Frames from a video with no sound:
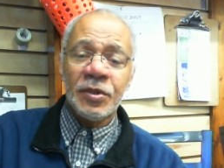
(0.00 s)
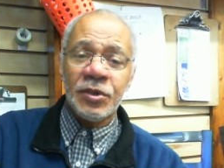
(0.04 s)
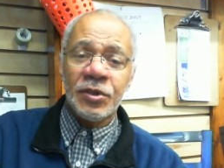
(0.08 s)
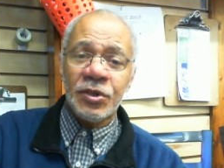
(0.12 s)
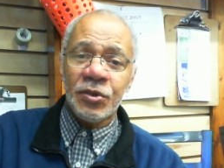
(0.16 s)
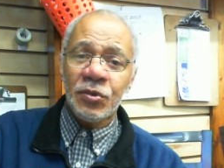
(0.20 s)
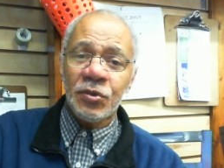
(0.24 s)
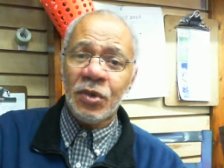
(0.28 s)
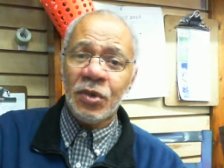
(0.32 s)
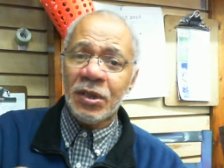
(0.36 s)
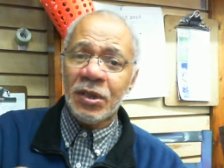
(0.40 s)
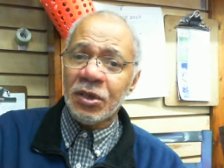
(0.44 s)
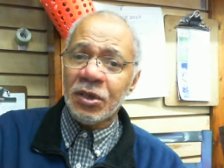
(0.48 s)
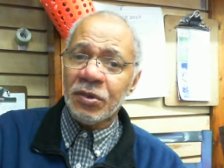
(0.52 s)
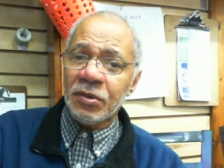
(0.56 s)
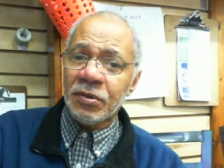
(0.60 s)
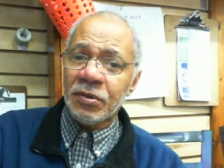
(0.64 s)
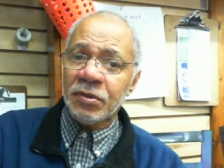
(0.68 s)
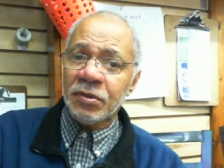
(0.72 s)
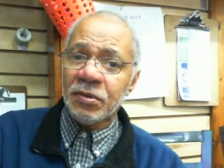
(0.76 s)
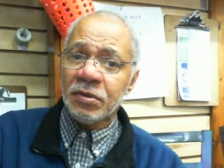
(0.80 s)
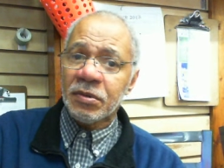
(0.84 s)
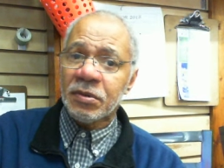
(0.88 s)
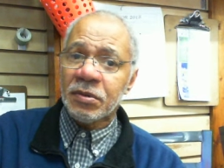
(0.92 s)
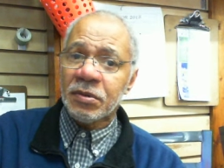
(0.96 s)
Do a
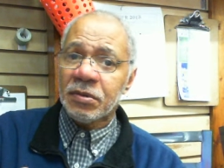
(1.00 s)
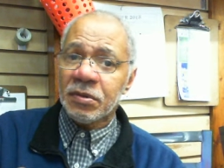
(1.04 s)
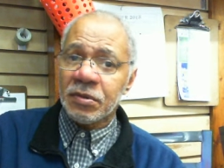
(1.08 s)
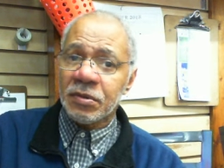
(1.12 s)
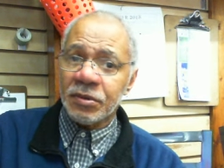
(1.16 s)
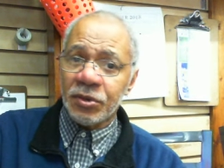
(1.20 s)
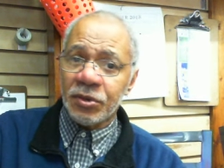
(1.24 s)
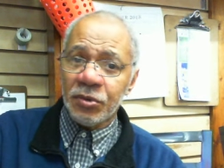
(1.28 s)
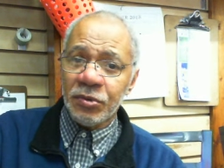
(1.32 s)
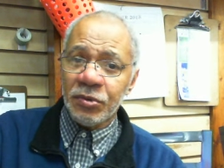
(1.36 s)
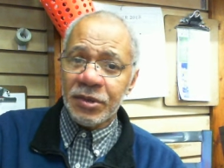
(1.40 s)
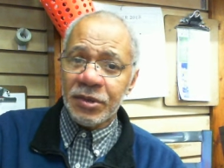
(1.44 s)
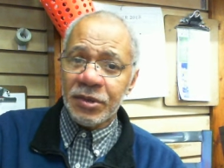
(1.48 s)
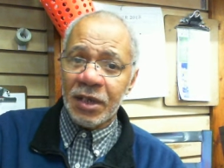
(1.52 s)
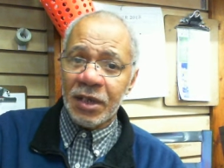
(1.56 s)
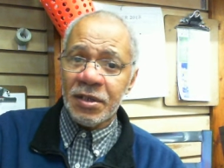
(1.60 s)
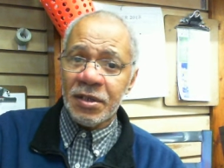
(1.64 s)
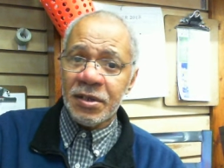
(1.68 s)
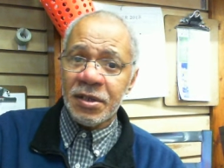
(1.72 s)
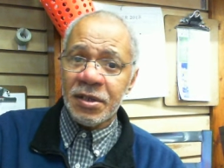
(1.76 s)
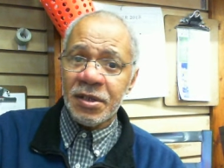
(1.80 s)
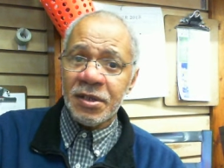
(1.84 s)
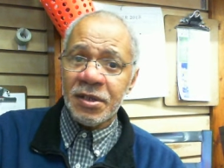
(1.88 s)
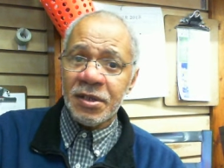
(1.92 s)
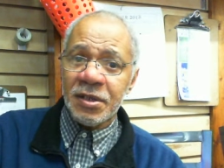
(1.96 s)
little due
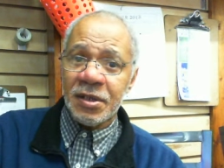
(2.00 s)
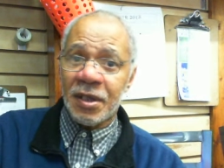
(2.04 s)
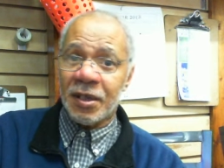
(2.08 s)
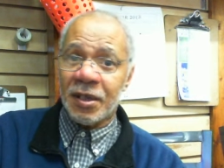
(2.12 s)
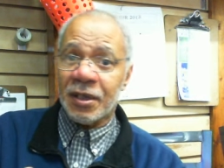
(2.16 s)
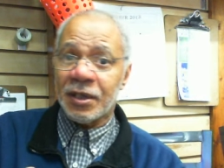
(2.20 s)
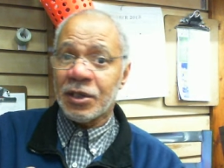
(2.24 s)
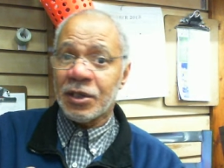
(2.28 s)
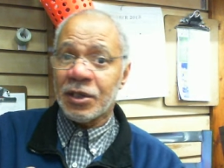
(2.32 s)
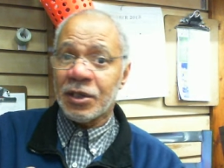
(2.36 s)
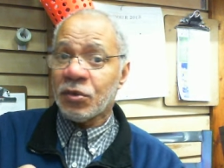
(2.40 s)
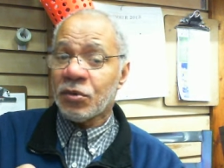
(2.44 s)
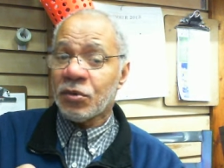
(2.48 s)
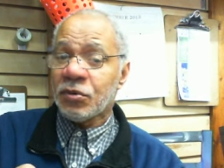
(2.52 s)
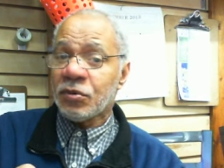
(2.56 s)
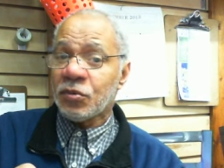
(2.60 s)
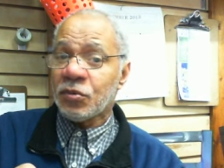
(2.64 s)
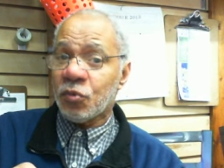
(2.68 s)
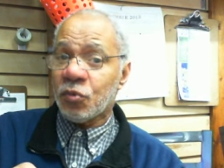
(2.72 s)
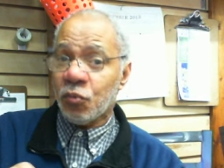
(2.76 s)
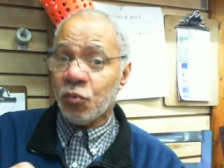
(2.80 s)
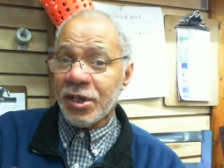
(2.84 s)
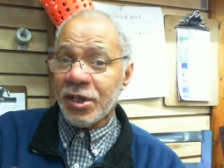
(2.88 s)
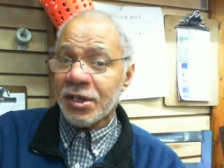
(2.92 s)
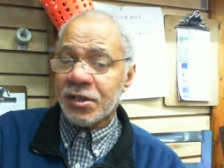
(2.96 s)
diligence, a little
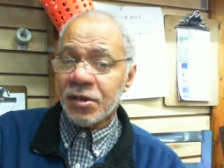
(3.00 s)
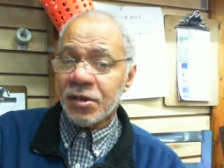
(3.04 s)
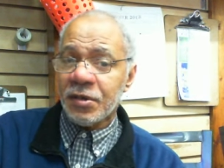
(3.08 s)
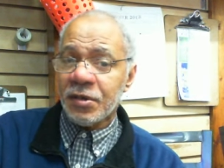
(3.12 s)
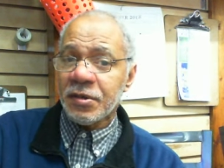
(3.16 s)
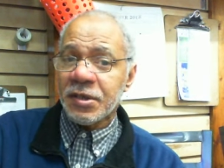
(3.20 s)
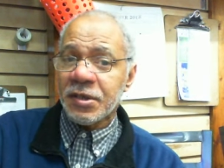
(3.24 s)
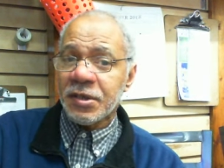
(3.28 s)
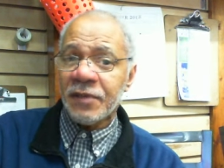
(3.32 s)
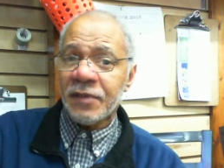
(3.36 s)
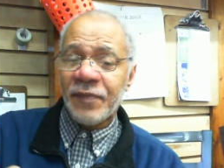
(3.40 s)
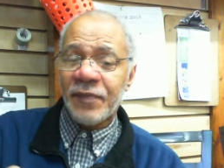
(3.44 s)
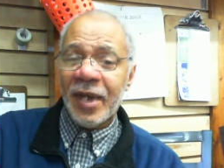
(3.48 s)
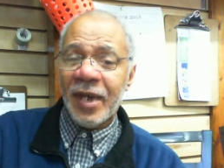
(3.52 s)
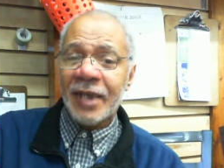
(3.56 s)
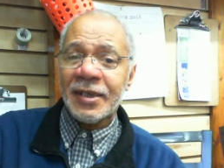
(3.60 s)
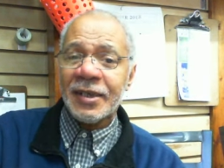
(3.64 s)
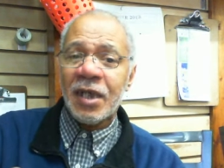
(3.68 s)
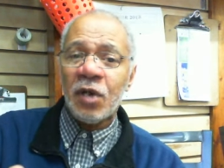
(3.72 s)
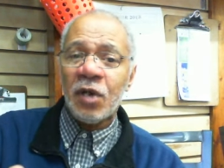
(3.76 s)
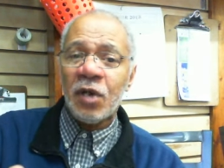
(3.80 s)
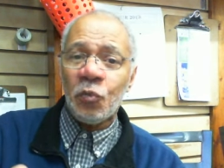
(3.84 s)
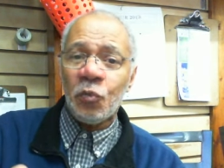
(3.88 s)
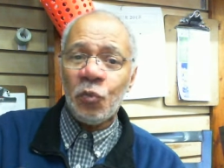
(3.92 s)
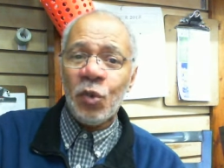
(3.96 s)
research, and find
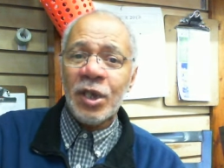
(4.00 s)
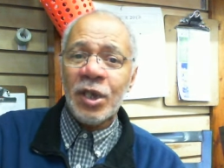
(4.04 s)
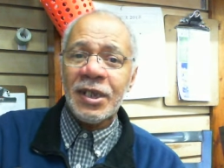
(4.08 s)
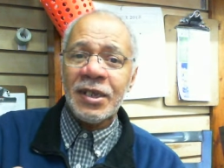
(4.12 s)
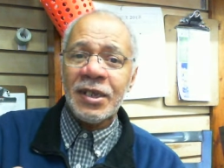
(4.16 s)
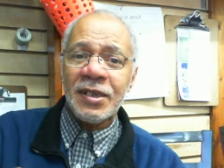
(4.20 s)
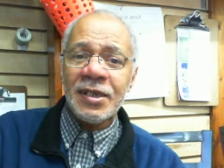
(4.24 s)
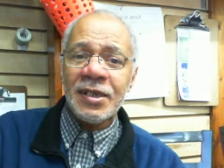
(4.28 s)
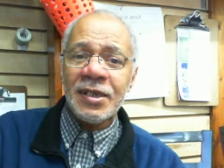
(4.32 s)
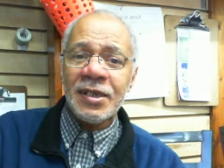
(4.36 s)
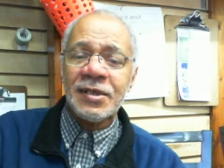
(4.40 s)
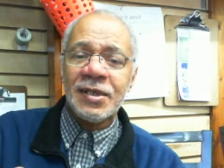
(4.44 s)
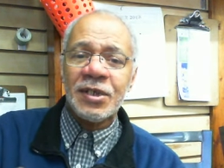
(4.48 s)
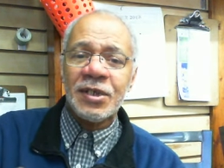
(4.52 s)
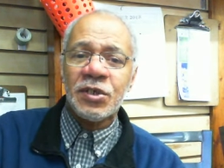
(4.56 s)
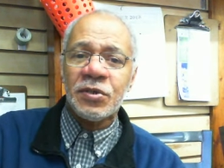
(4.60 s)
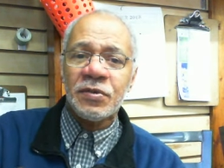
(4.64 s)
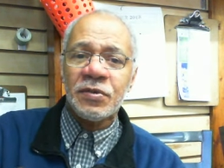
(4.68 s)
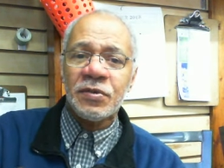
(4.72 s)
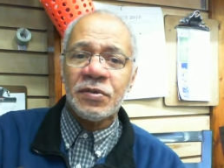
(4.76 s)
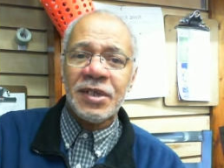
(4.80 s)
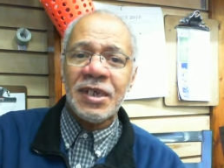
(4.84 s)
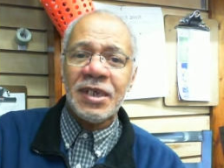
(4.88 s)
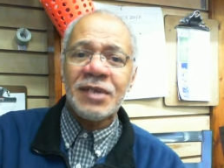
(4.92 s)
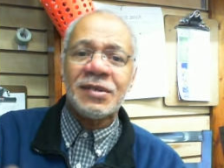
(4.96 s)
out what it is that
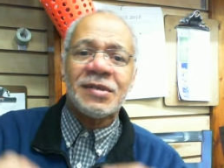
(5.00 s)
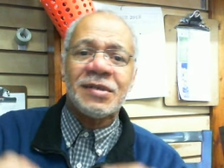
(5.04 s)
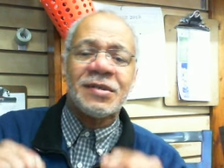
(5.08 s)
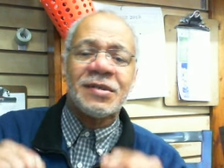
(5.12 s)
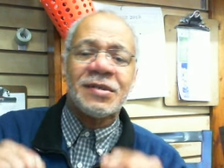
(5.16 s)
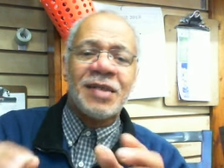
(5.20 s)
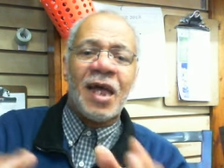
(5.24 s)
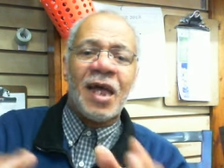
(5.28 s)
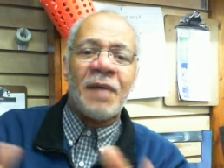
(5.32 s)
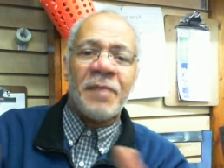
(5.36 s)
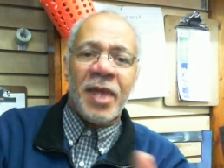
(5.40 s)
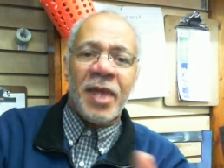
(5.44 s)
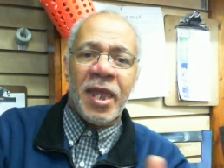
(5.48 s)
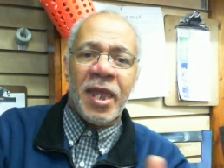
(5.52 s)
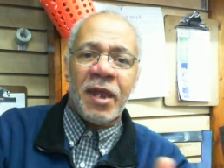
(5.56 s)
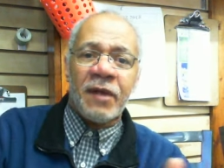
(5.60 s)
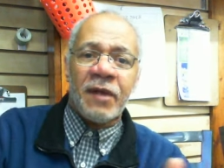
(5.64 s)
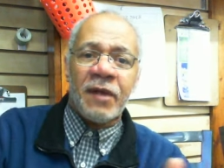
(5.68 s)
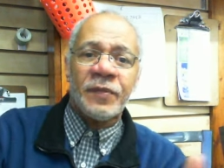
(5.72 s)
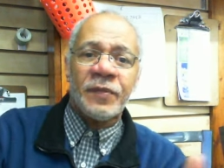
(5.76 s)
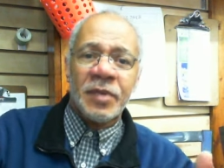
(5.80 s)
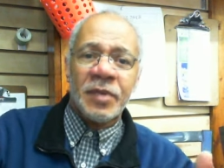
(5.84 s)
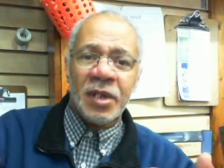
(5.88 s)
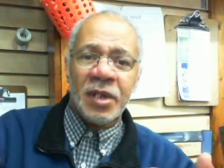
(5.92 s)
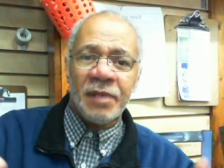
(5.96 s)
you need to stop air
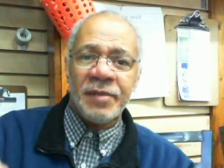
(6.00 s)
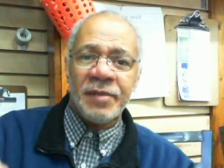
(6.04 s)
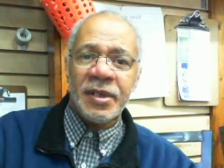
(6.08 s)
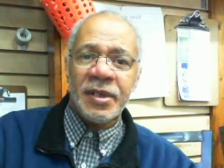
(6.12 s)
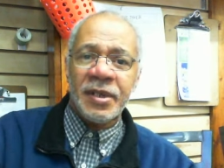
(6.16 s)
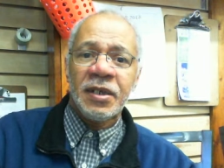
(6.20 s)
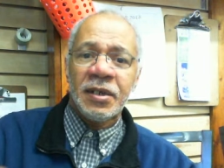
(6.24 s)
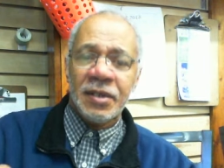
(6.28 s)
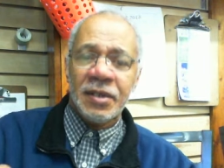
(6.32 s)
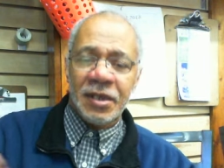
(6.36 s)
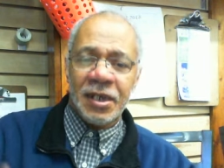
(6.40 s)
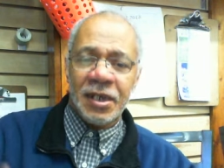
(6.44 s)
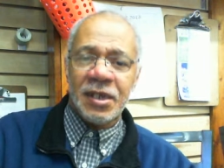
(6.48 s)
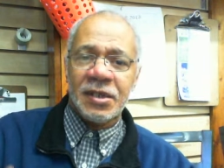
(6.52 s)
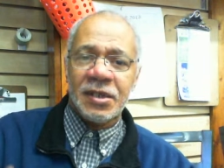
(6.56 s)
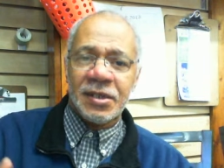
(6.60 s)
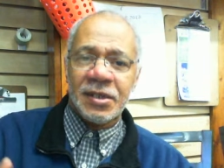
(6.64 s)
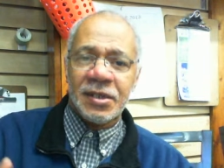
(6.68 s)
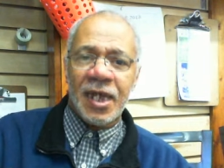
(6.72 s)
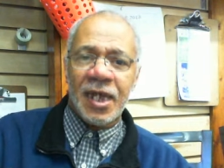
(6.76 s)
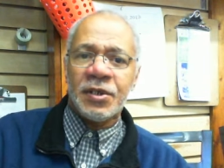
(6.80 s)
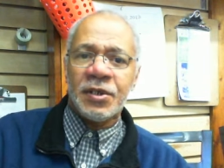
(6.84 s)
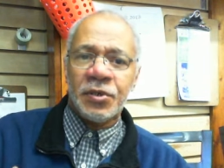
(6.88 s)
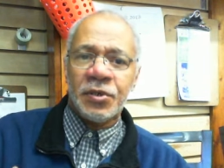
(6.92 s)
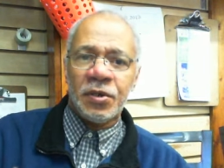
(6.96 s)
from coming
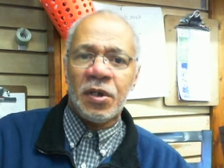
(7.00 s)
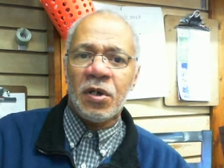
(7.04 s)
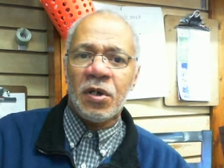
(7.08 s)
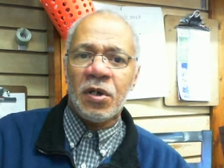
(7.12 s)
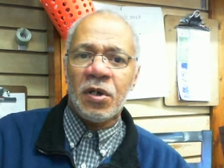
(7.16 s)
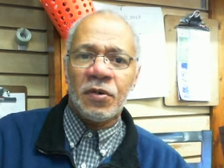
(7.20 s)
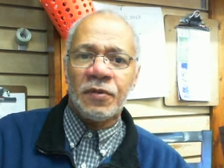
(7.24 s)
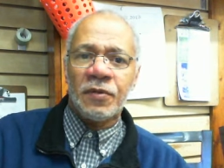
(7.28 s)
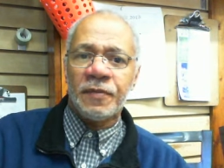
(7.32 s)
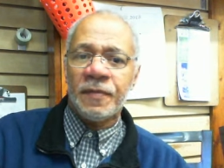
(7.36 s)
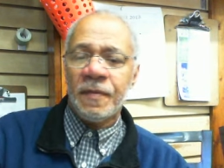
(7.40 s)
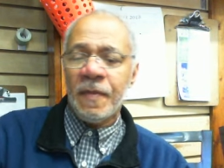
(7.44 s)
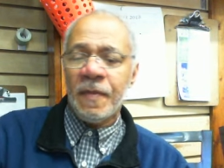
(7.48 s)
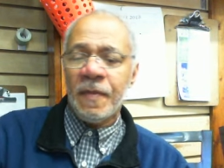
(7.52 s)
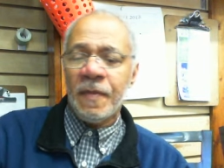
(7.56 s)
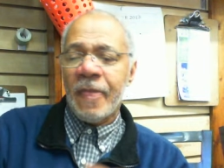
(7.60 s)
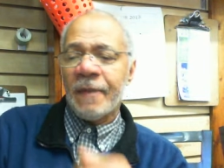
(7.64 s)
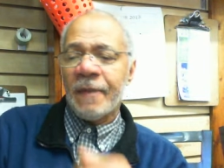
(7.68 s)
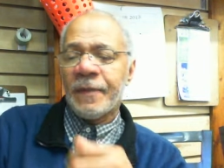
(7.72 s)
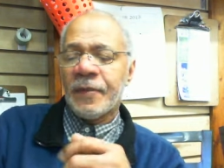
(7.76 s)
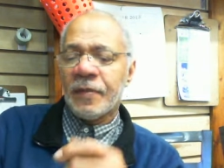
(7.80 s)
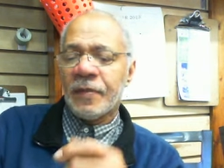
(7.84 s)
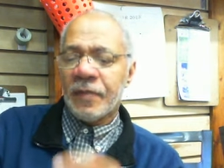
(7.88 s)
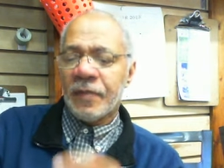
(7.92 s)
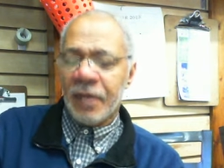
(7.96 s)
inside your home.
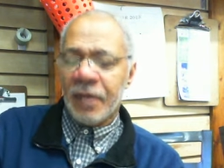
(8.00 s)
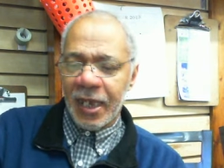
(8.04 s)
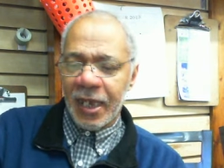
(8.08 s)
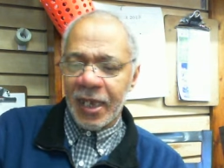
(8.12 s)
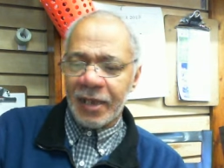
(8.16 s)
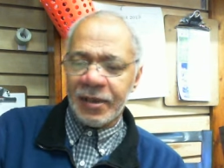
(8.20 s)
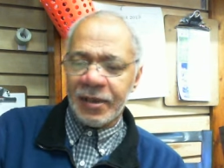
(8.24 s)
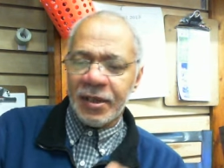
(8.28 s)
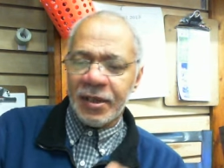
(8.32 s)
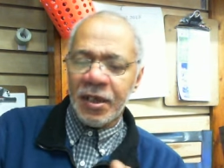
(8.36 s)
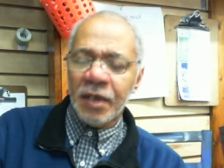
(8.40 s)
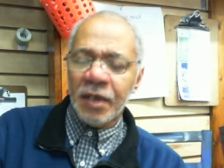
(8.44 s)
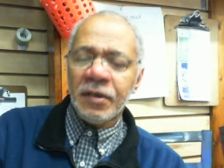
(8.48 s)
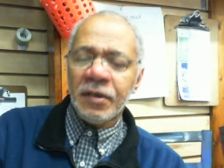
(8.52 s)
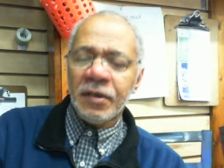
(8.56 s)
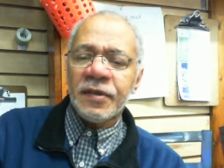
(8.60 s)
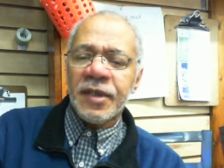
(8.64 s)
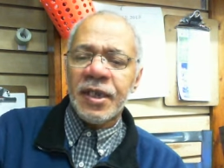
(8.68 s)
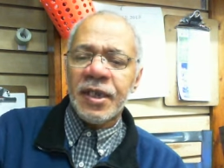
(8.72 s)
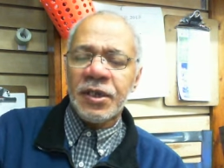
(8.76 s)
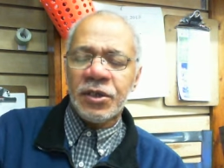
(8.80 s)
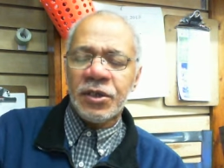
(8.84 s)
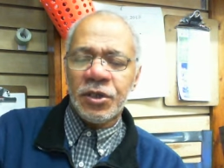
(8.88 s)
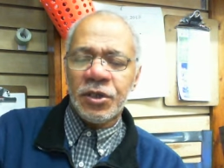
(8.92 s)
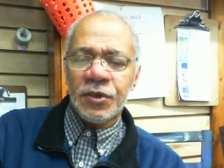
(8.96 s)
And the other
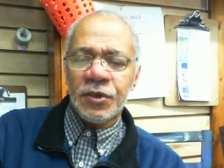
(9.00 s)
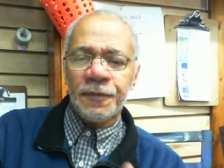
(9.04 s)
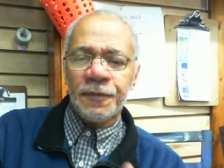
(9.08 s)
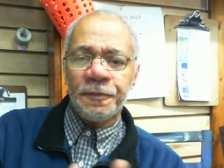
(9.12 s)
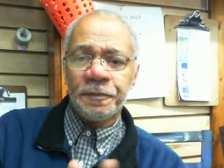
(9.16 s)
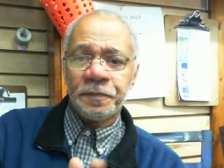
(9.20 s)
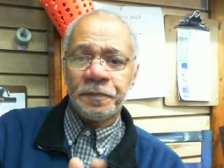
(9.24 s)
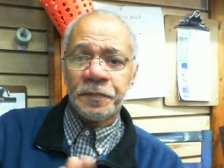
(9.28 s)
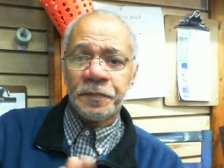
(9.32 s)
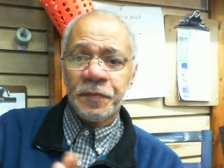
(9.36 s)
thing, too,